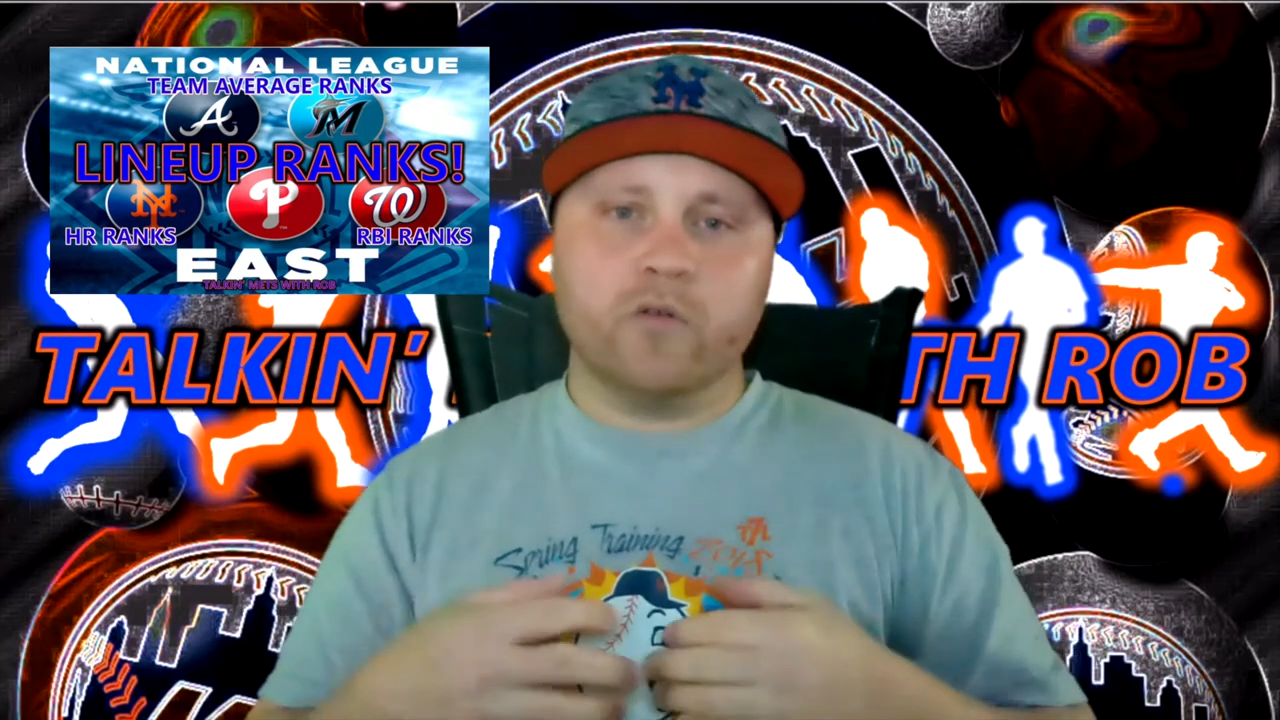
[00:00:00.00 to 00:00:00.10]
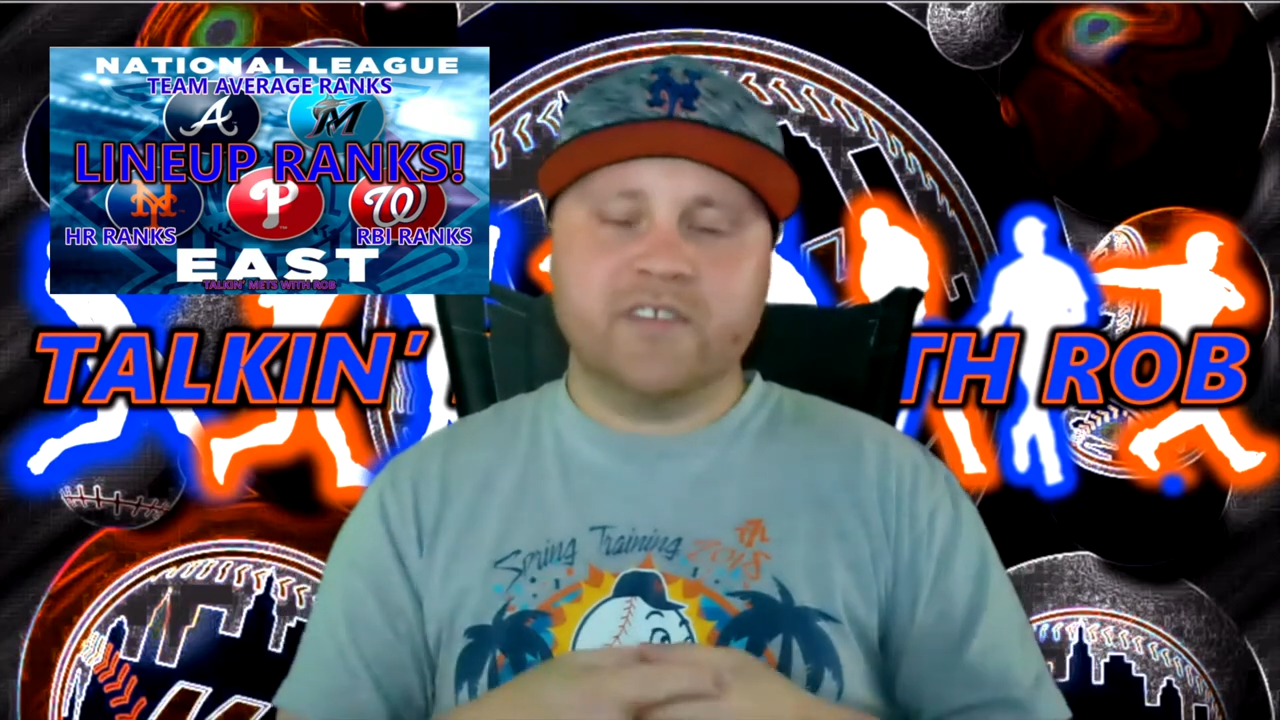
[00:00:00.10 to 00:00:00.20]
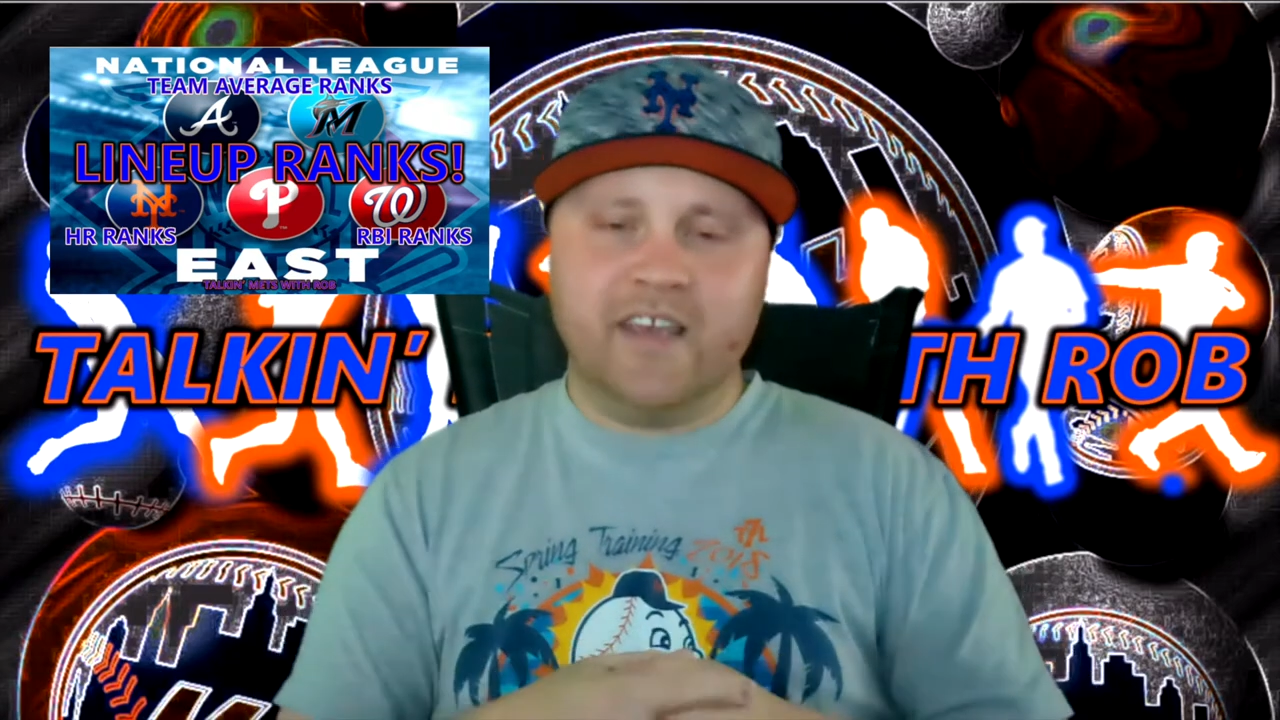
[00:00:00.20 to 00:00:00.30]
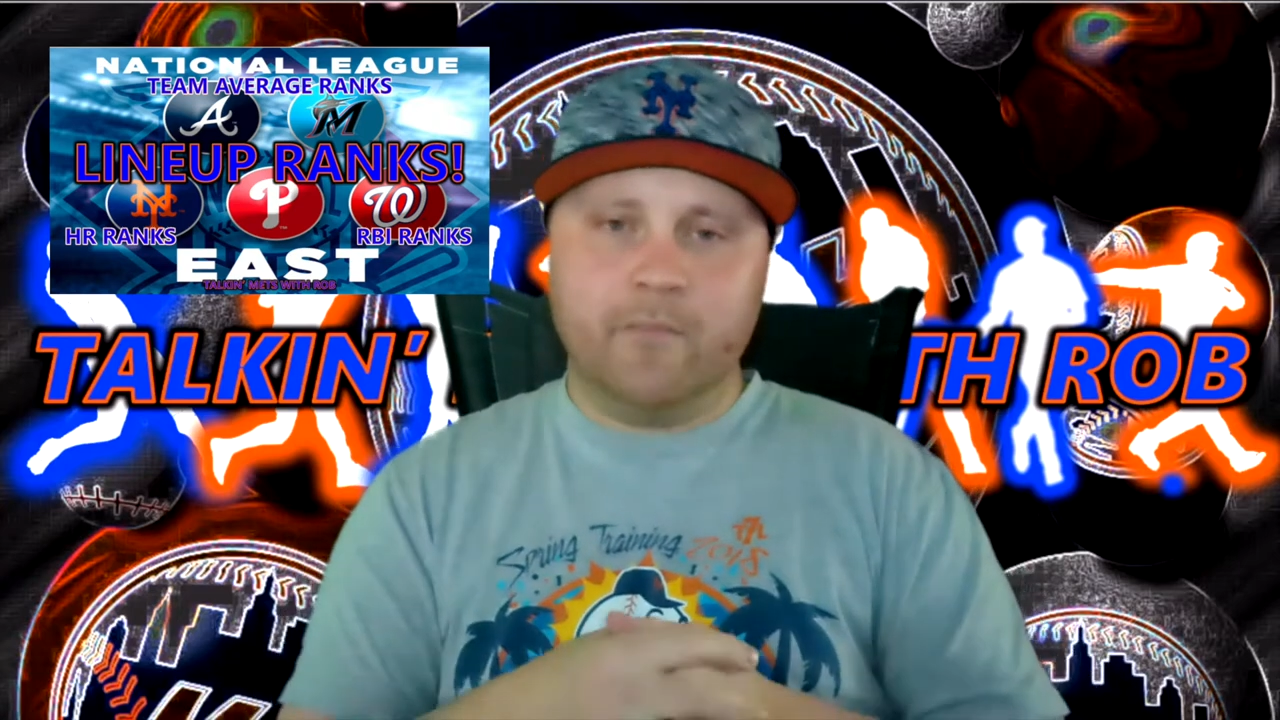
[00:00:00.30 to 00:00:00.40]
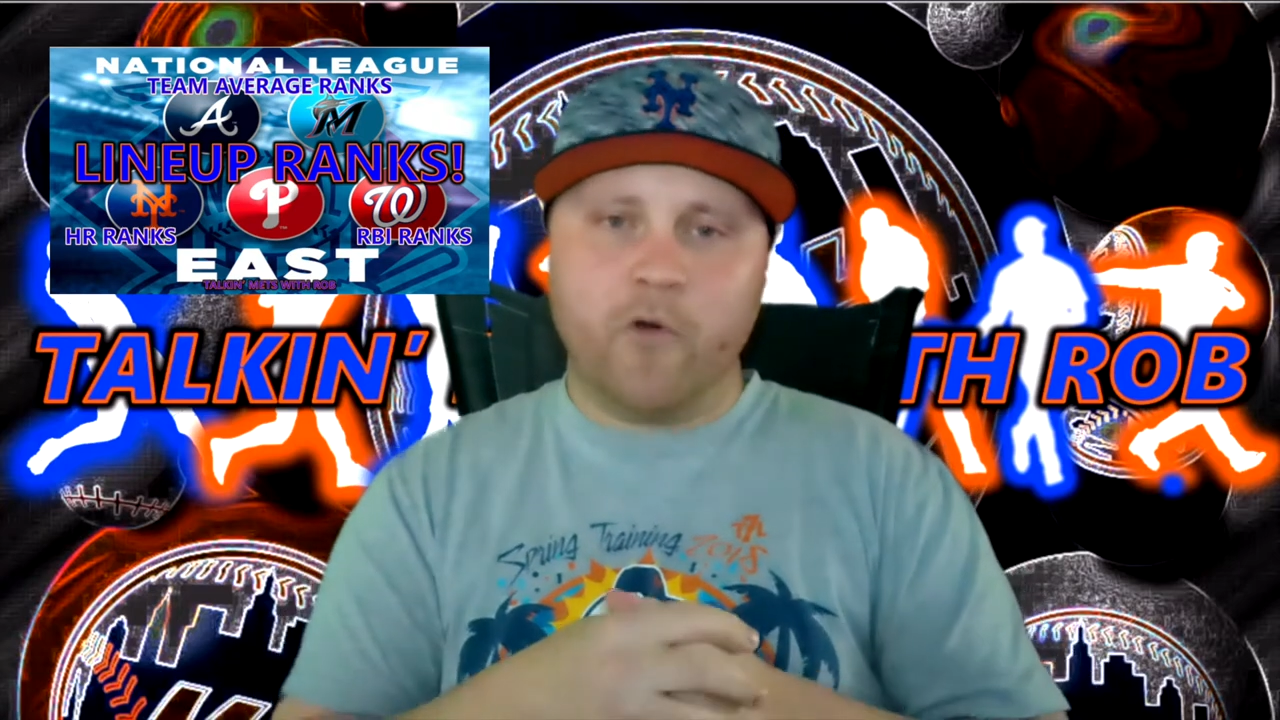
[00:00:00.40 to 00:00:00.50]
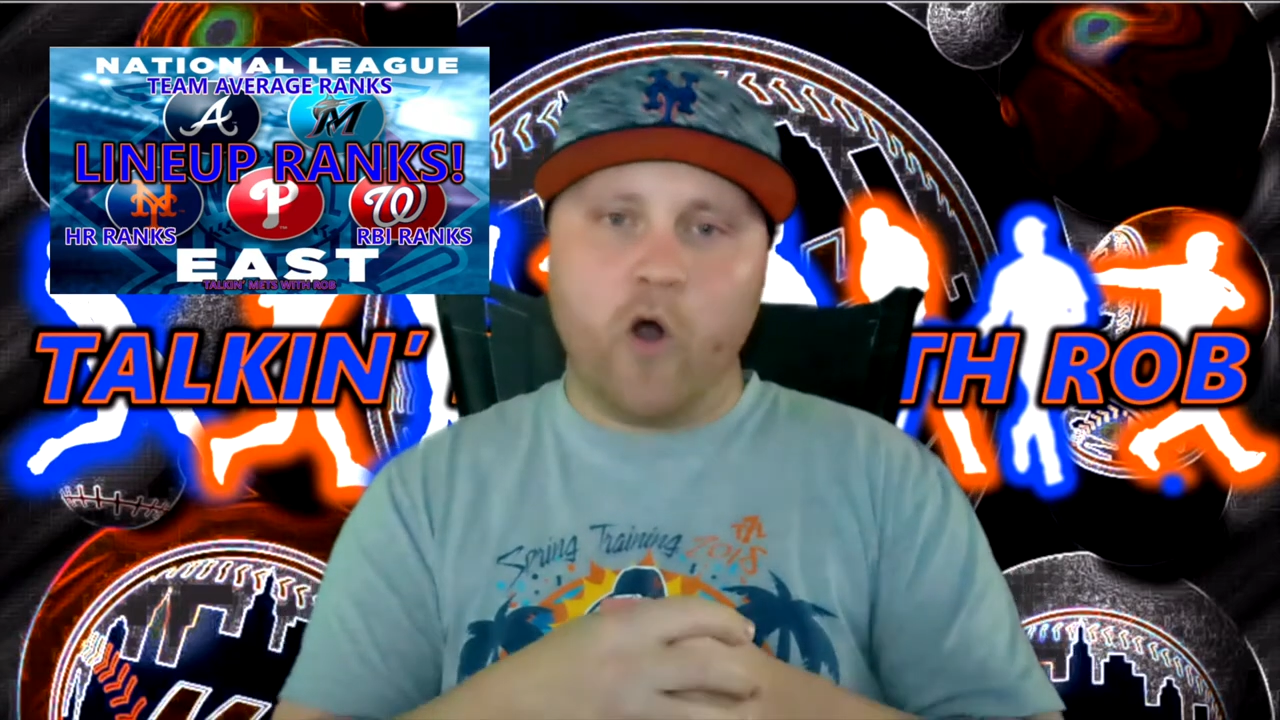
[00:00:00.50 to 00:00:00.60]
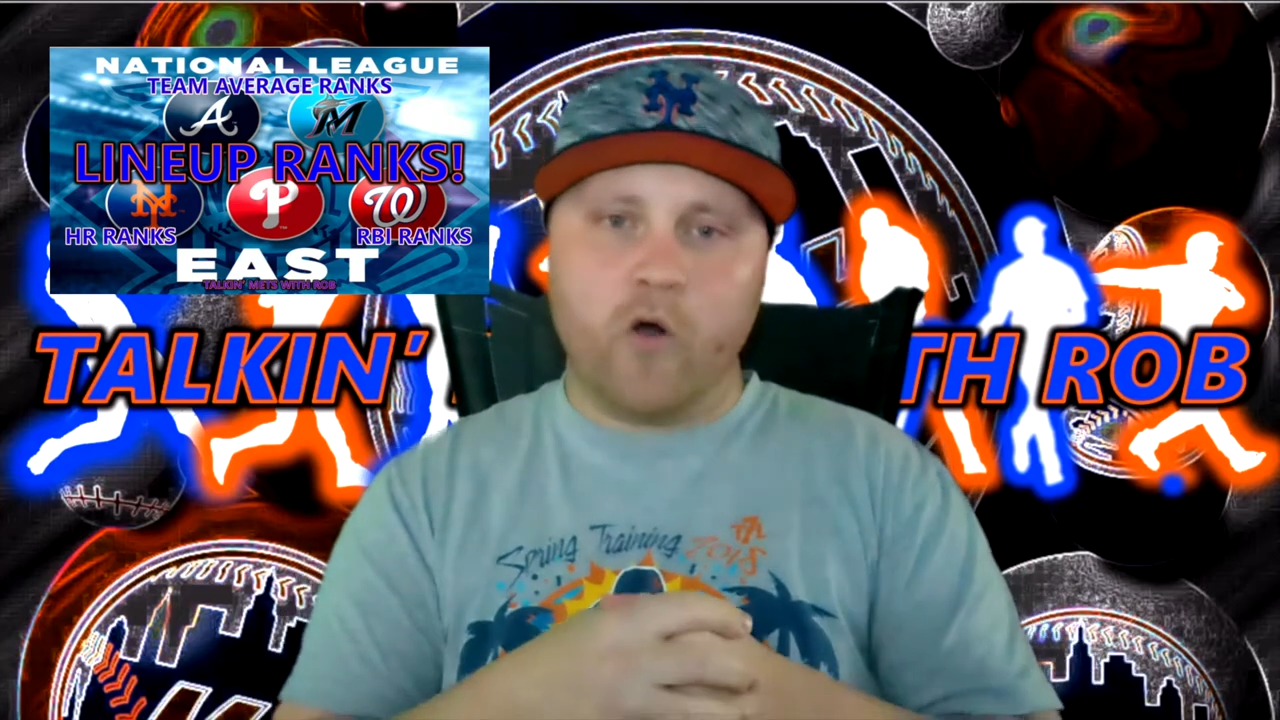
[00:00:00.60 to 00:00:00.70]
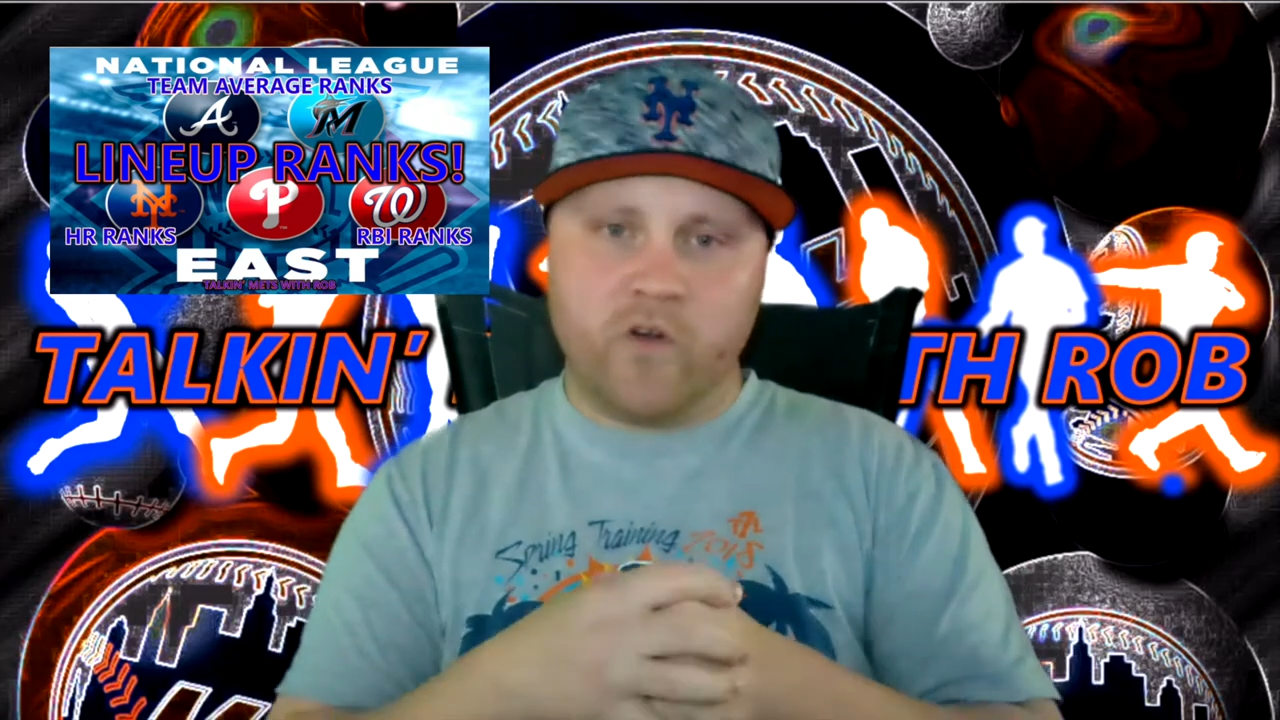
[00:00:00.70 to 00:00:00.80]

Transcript: team home